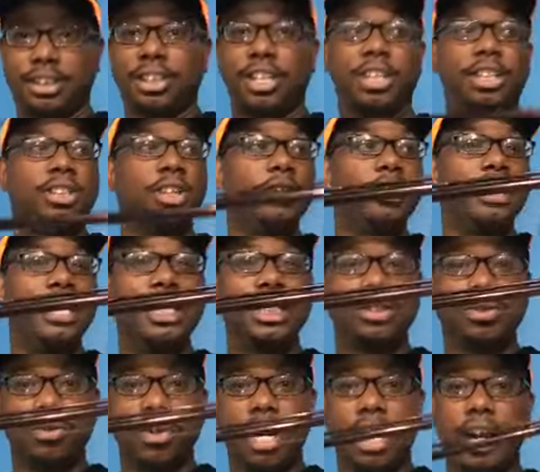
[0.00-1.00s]
Yes, sir. So
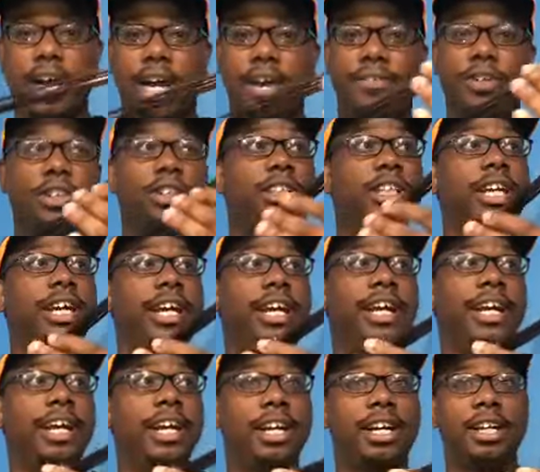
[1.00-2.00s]
this rod, if you see it
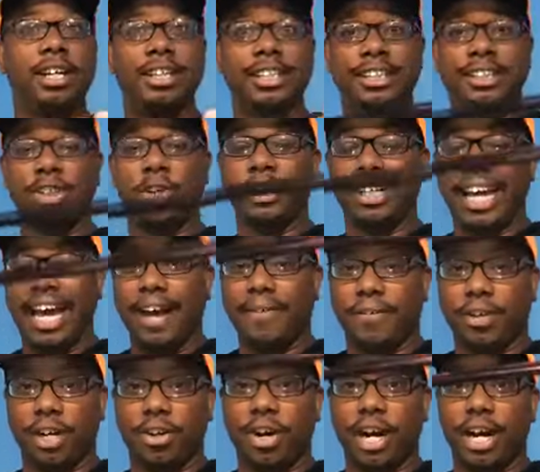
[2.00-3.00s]
here, this is only
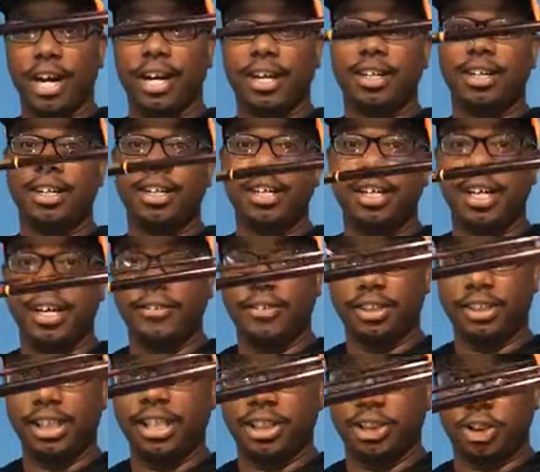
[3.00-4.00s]
half of the rod. You
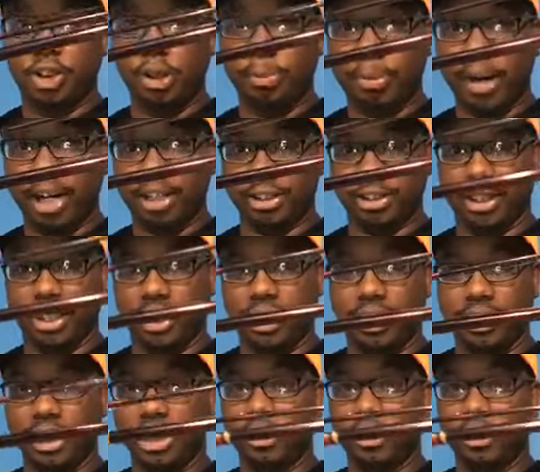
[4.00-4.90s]
see there's 2 parts on here.